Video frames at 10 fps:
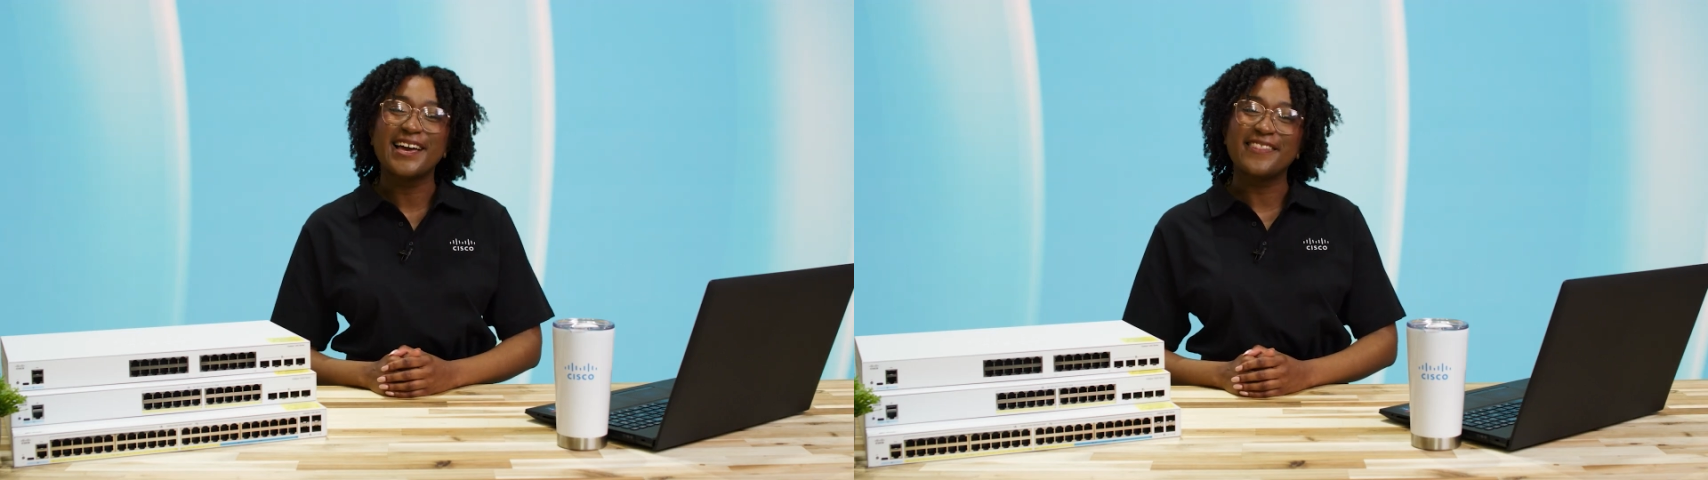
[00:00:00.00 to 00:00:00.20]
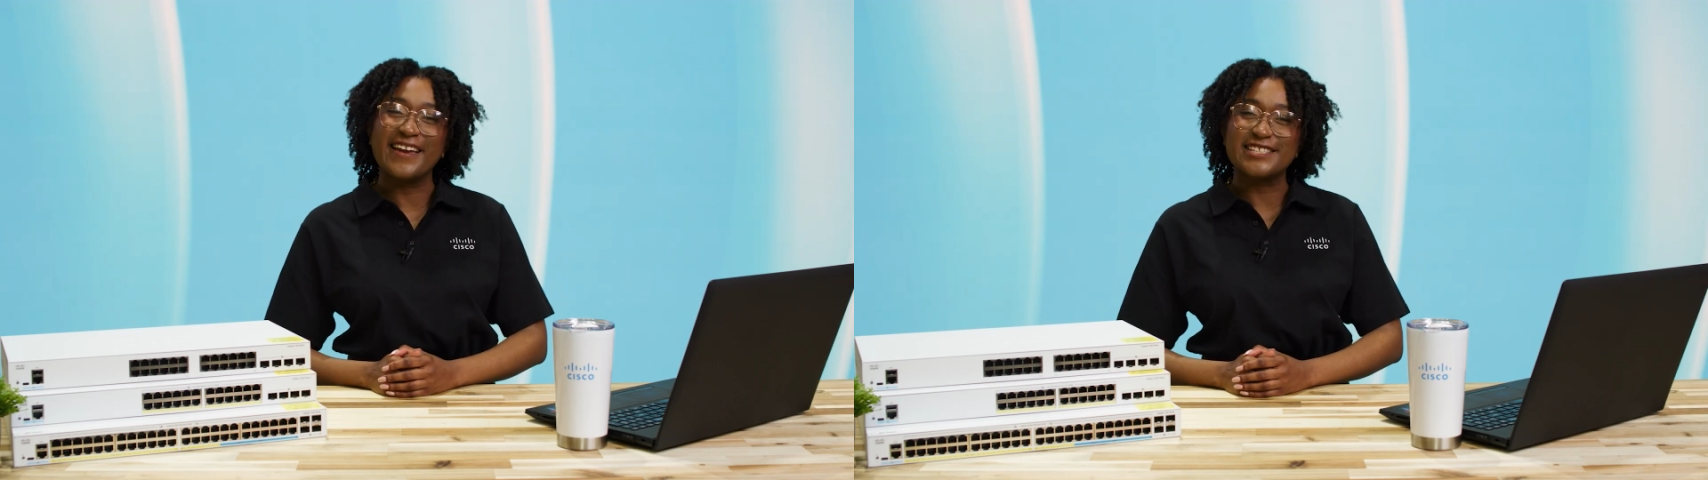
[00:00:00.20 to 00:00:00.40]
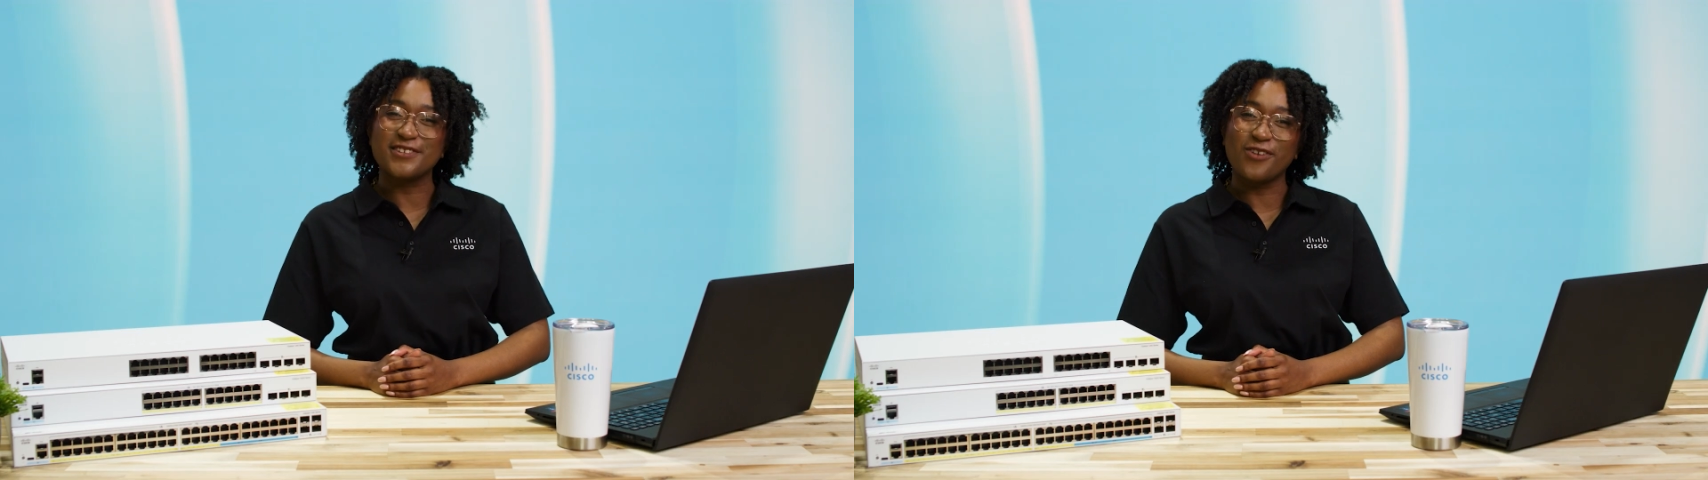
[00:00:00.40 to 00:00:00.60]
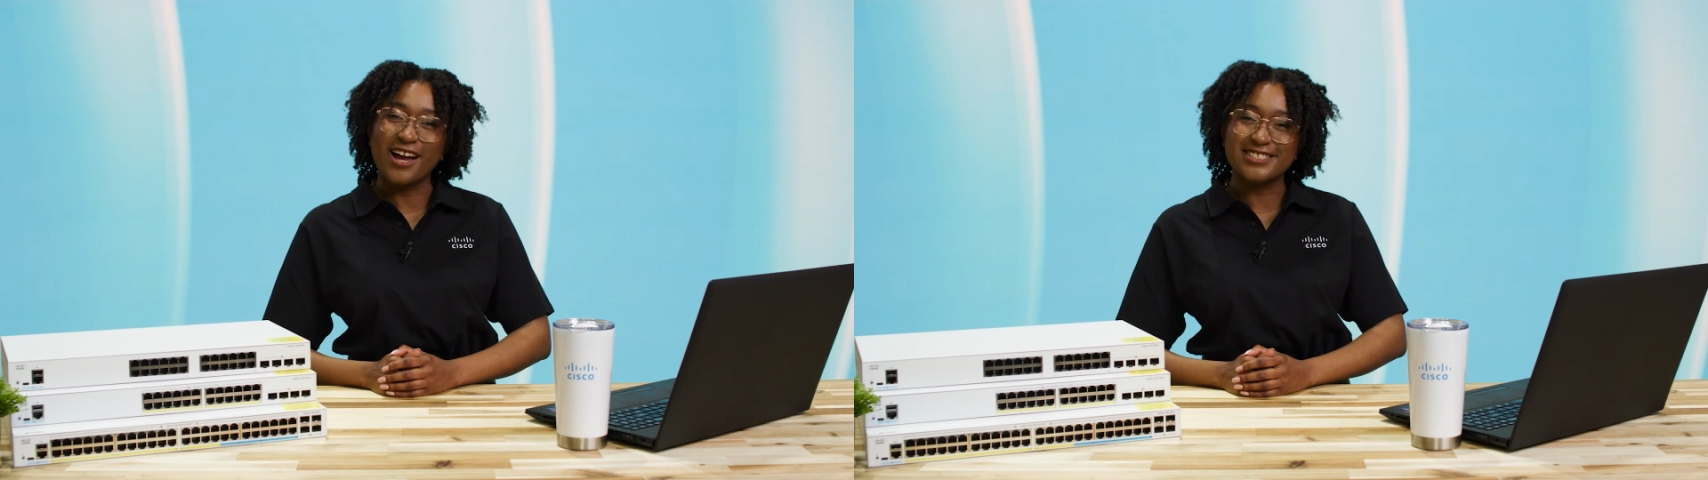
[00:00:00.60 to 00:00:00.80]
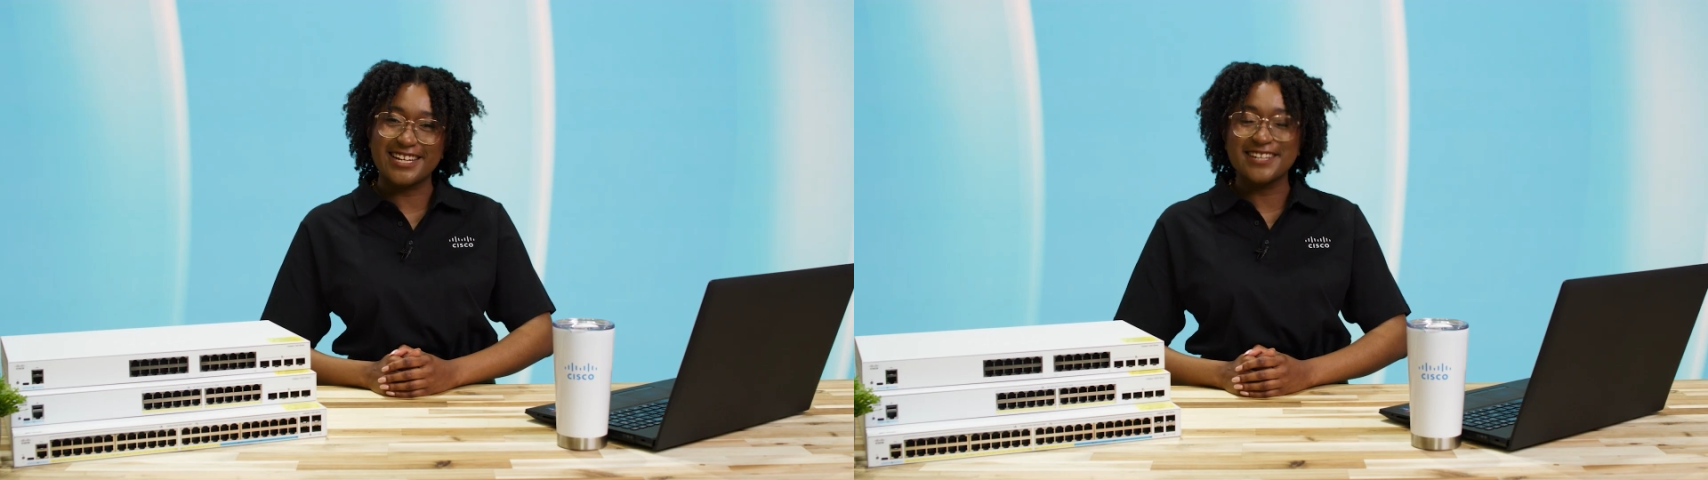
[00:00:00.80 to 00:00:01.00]
Thanks for
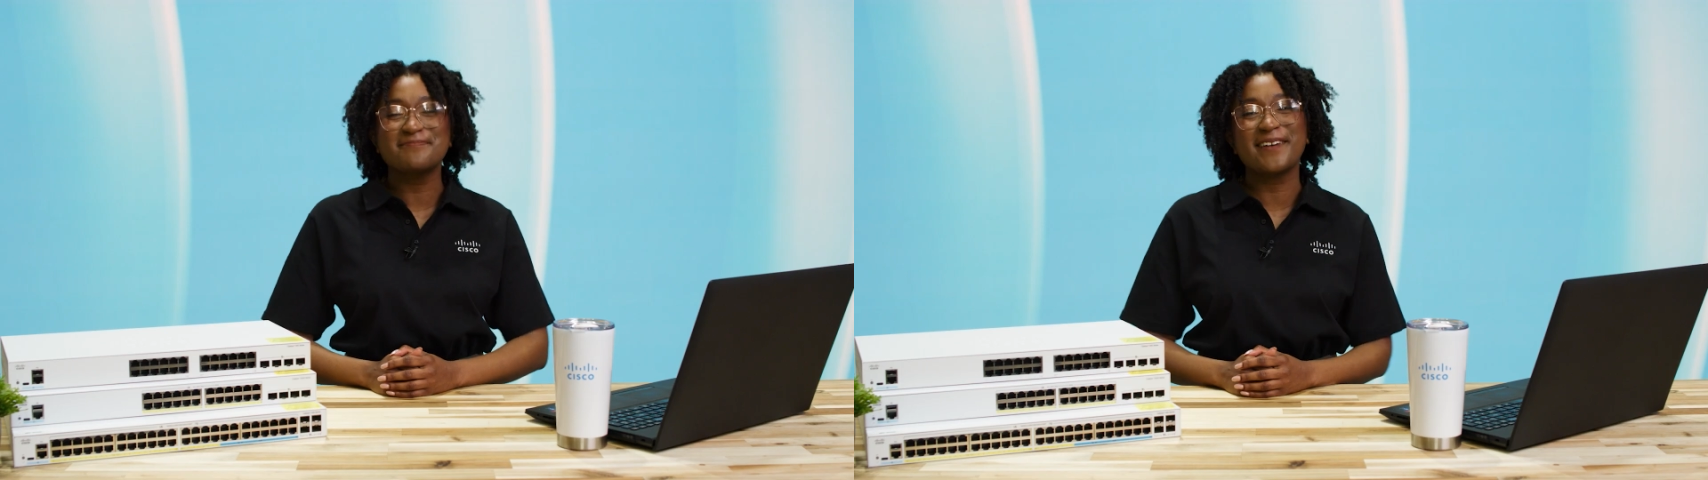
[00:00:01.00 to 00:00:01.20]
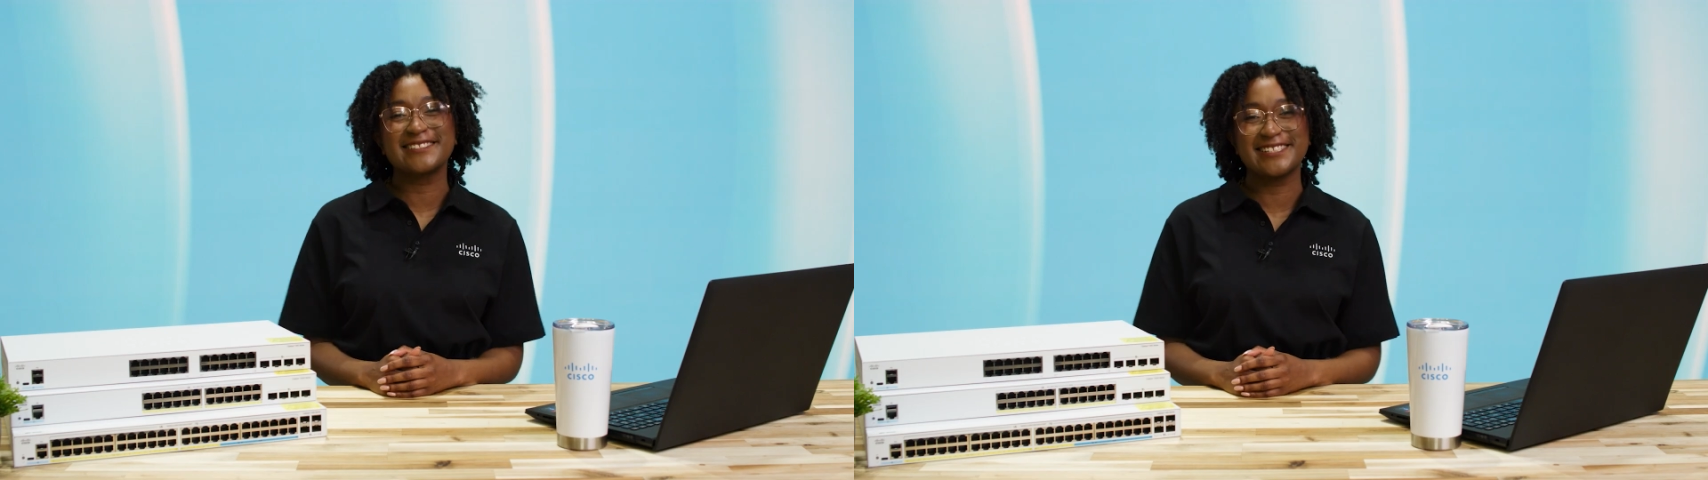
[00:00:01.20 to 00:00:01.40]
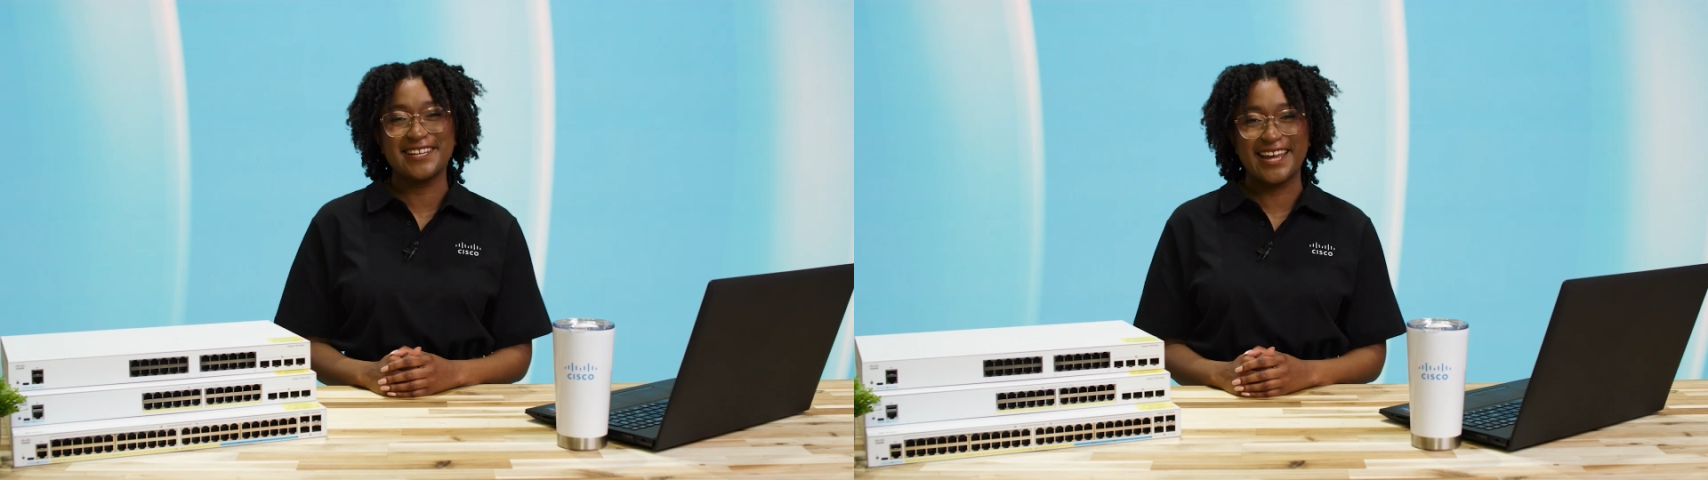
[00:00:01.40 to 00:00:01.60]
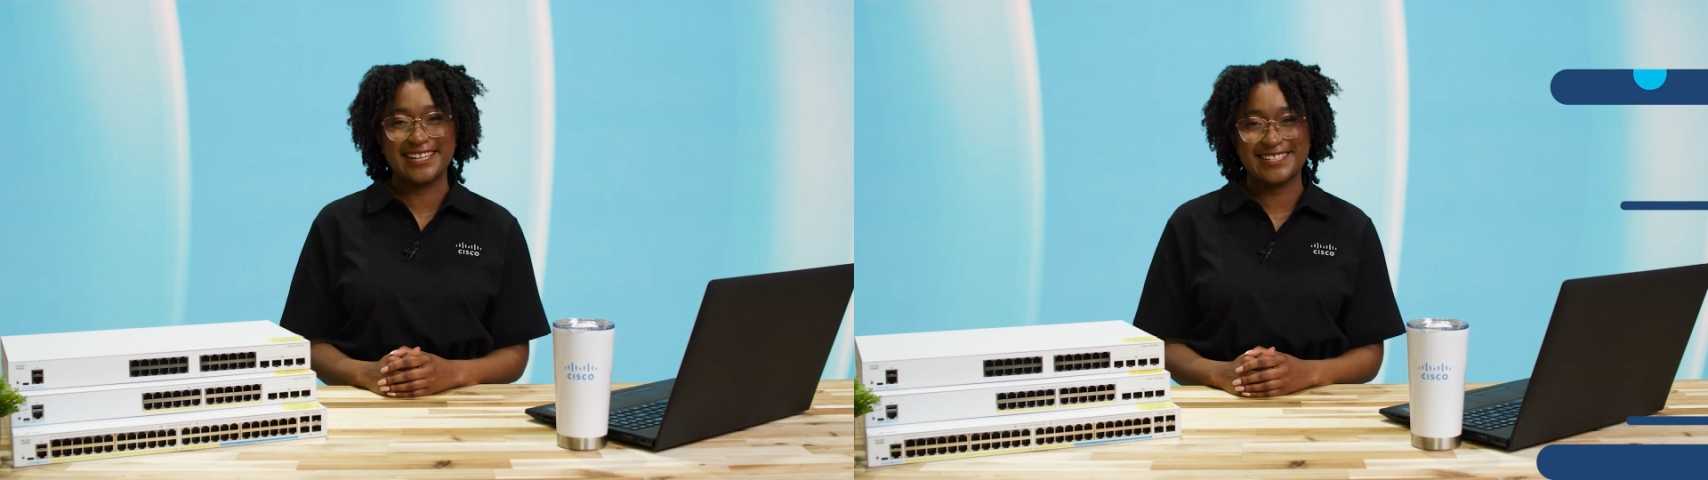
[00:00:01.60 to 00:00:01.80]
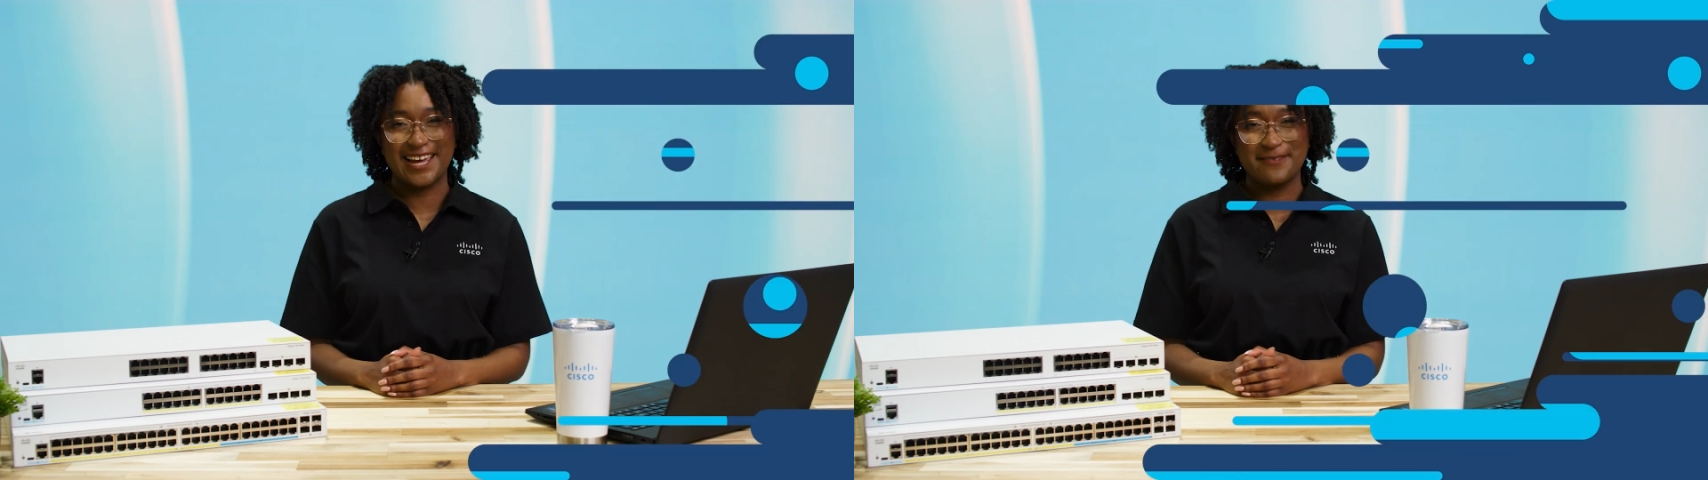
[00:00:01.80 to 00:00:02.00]
watching. I'll see you
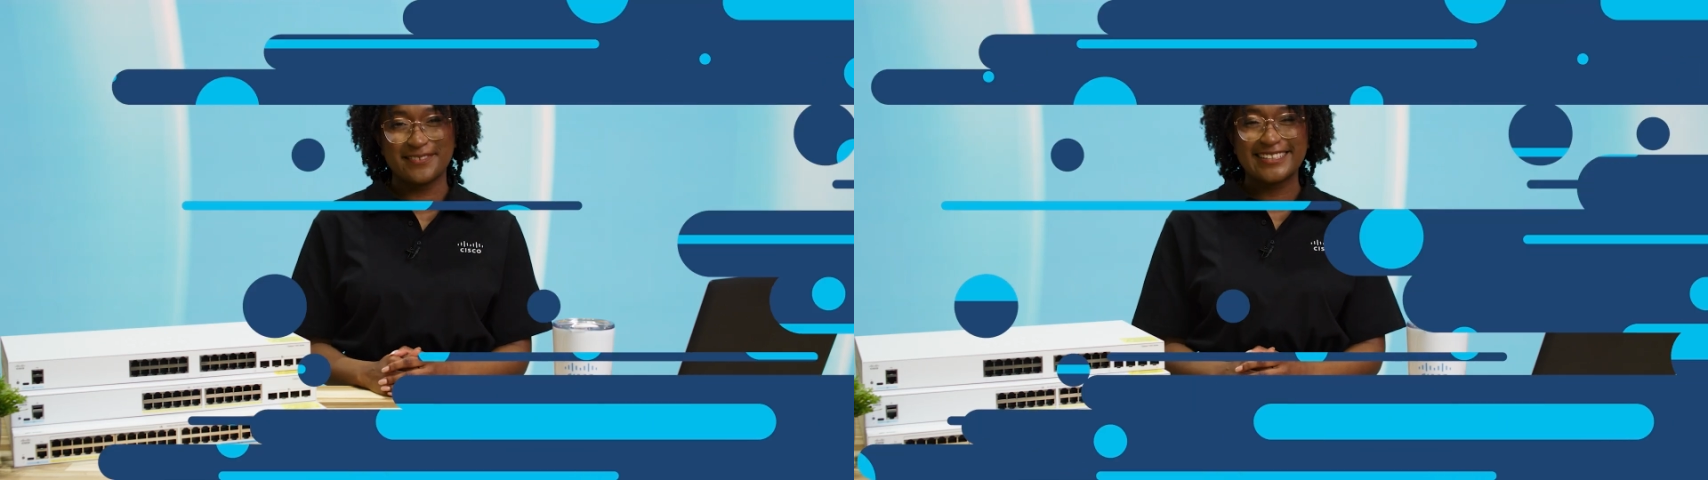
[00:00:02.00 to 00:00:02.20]
next time.